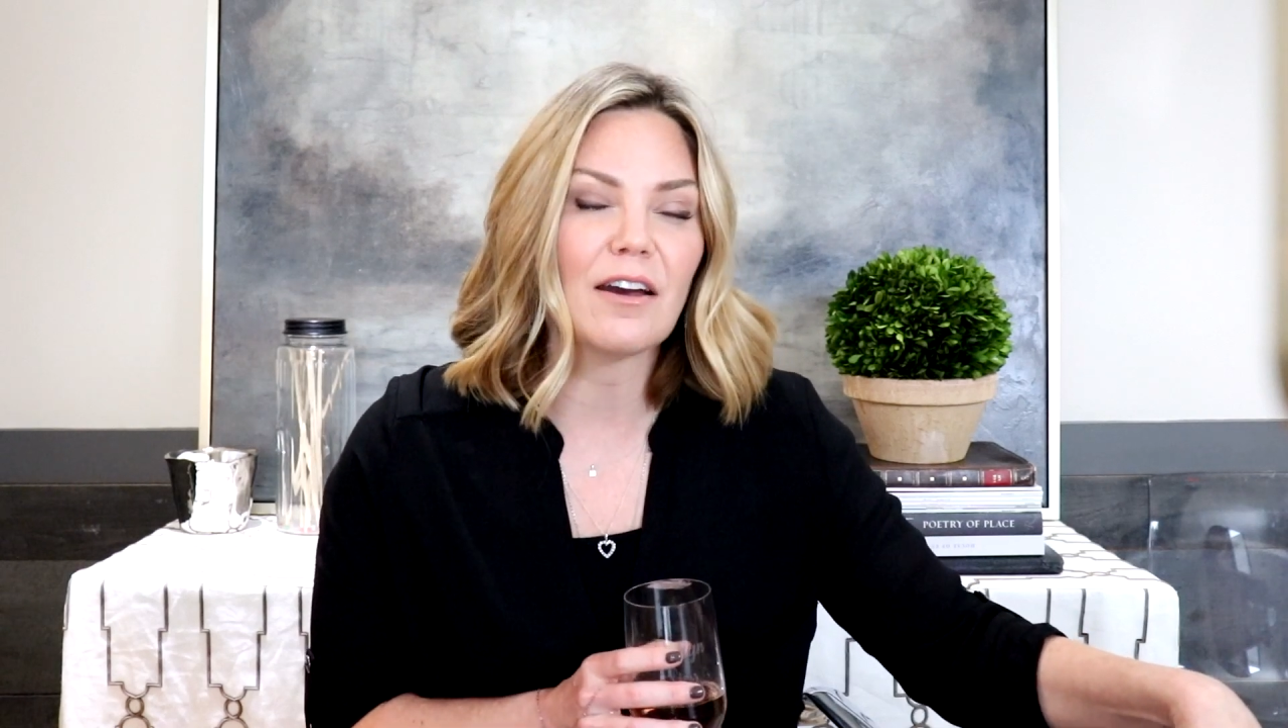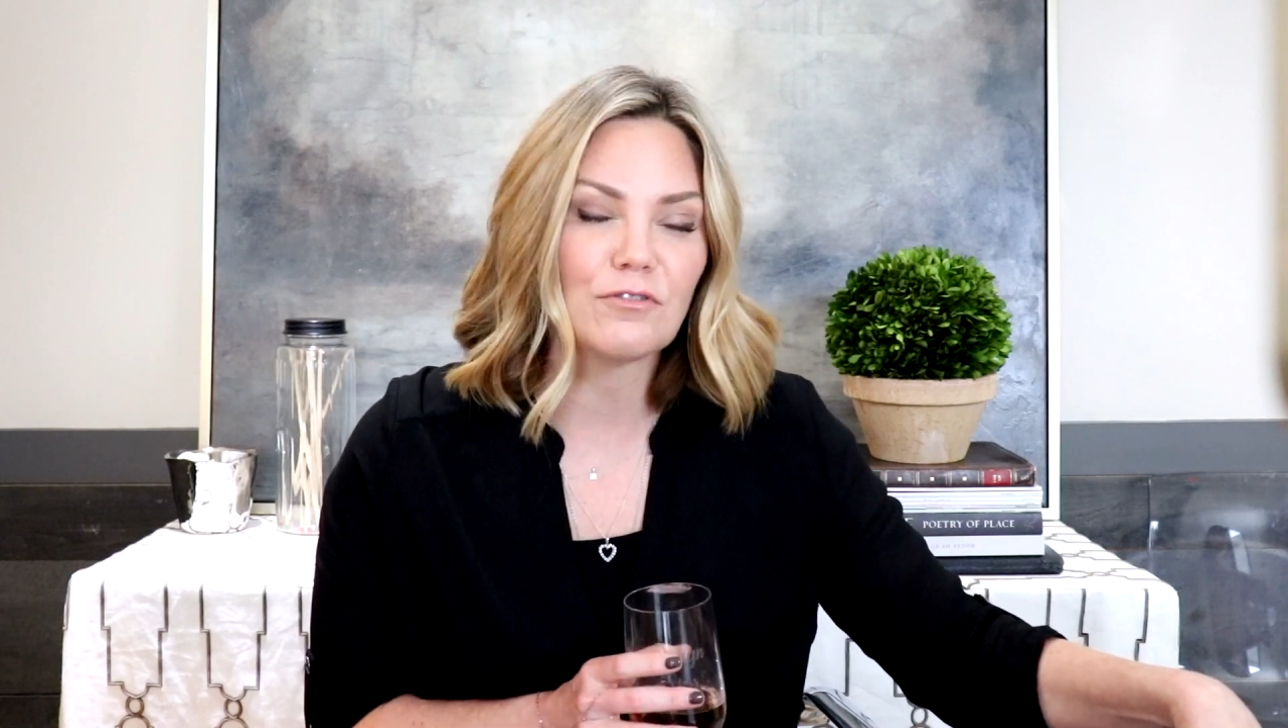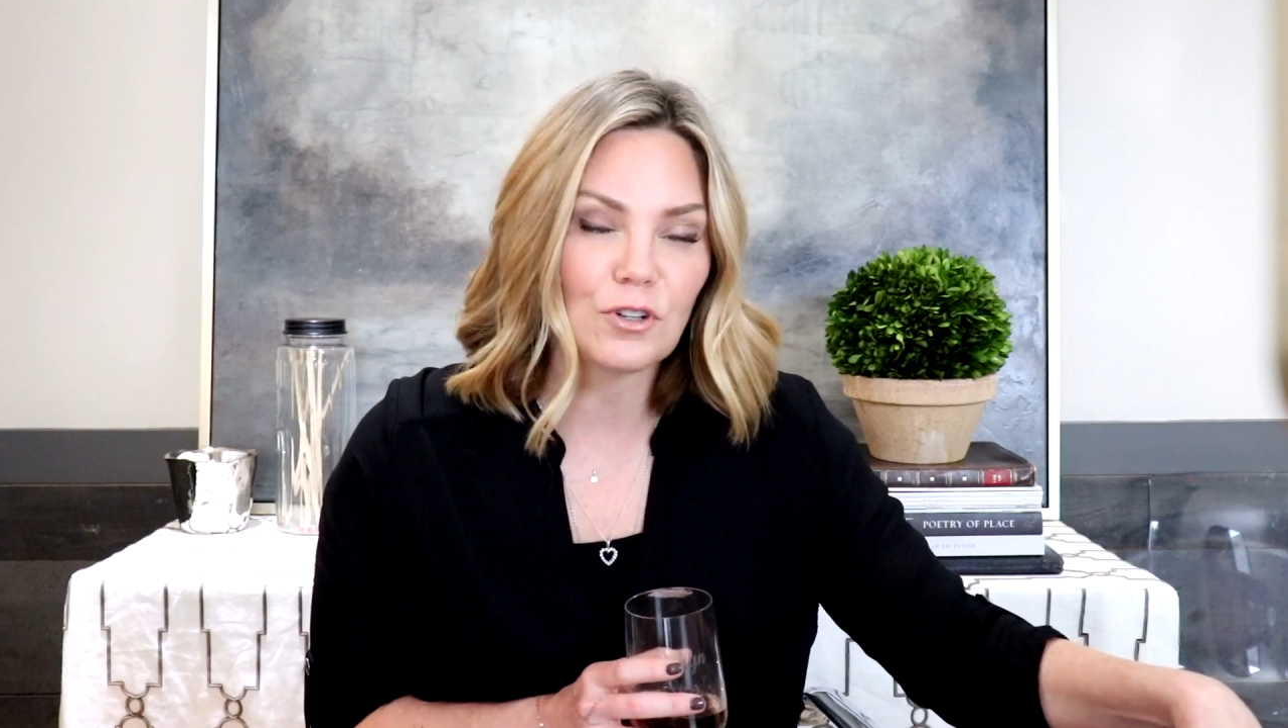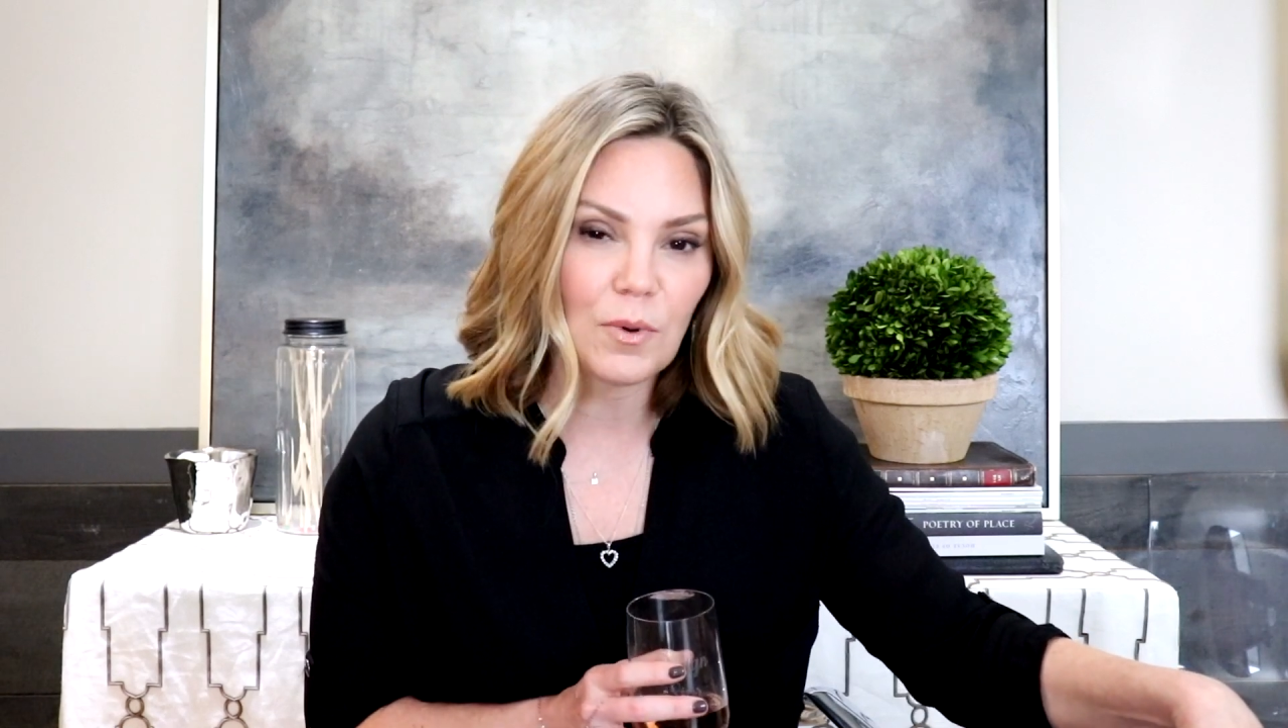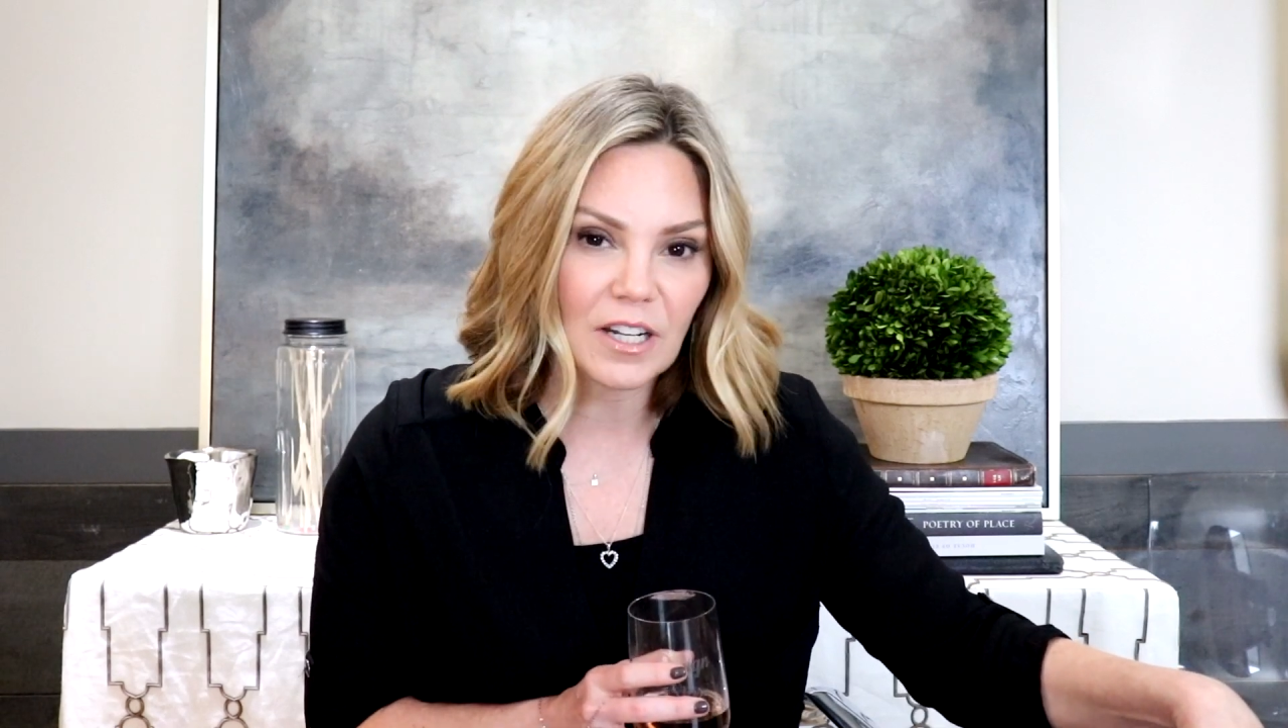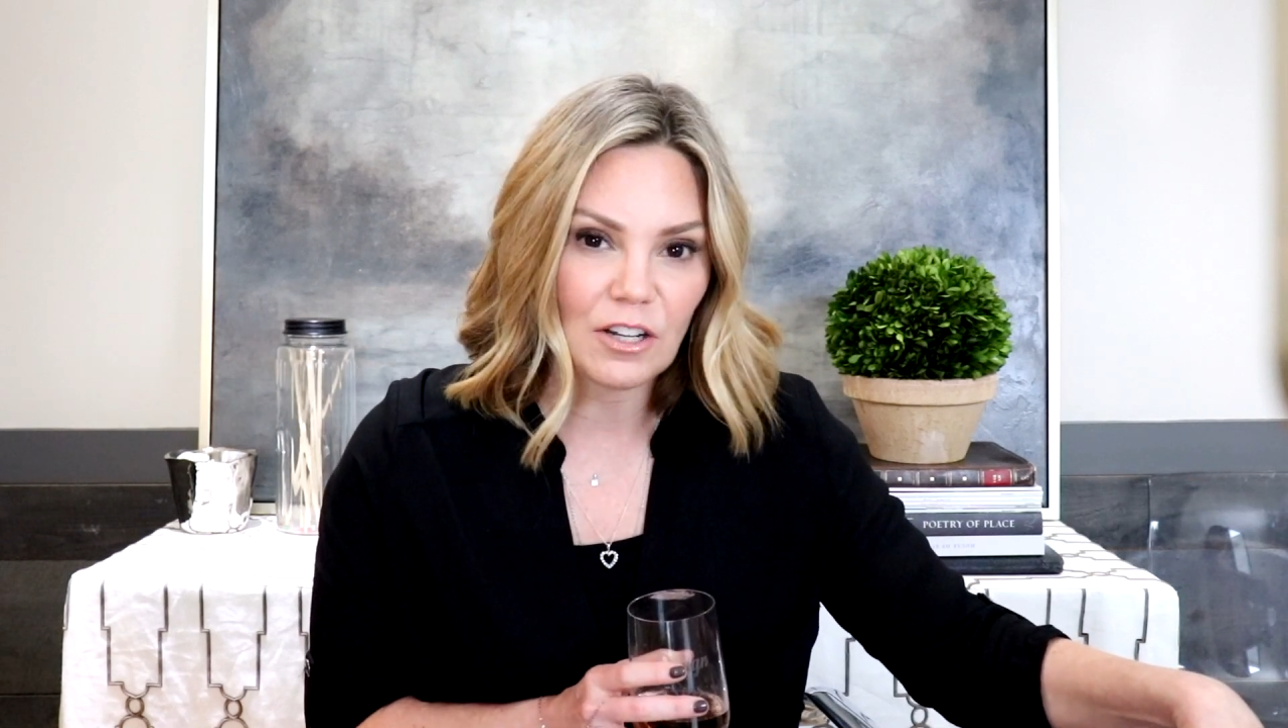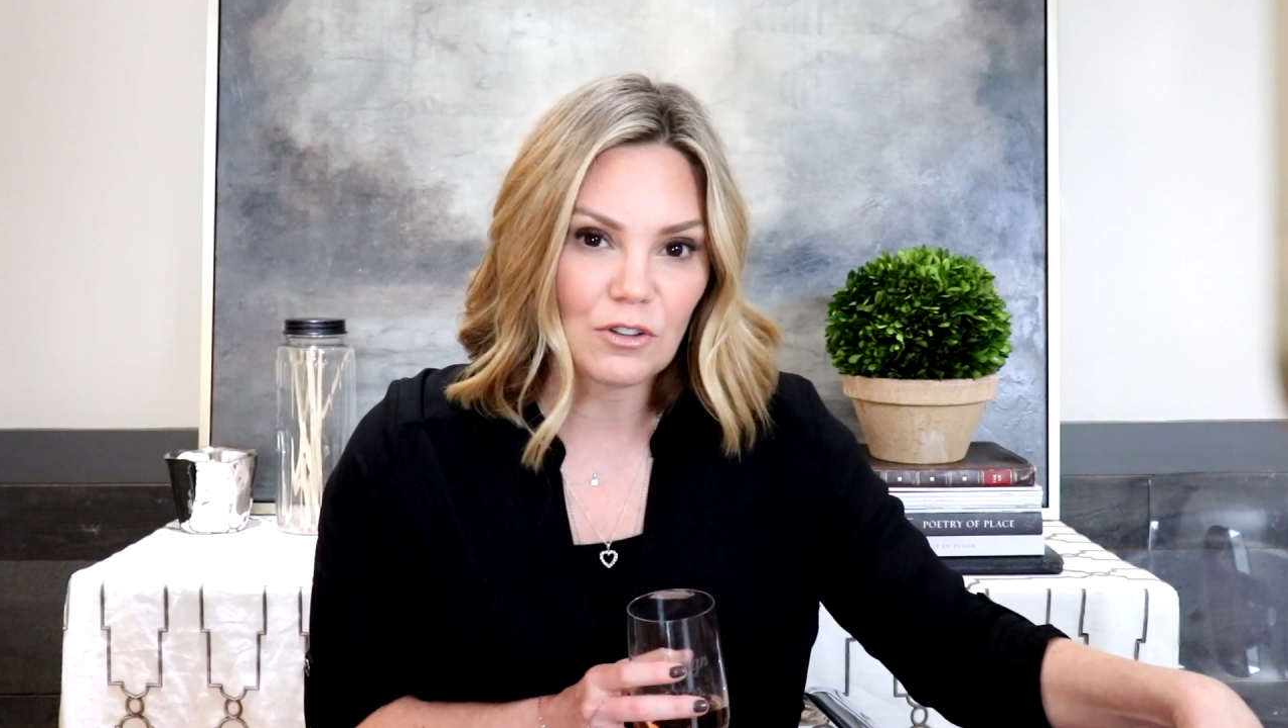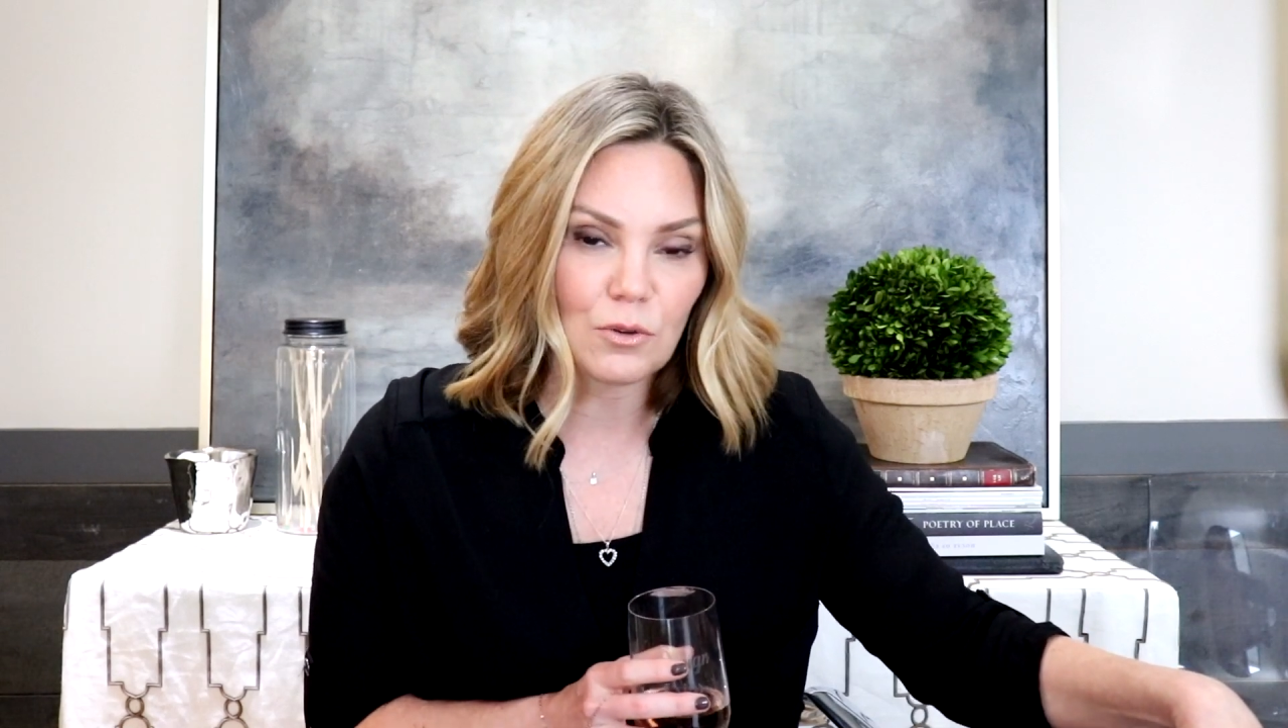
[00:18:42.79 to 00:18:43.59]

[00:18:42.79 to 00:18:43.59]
ever want to hear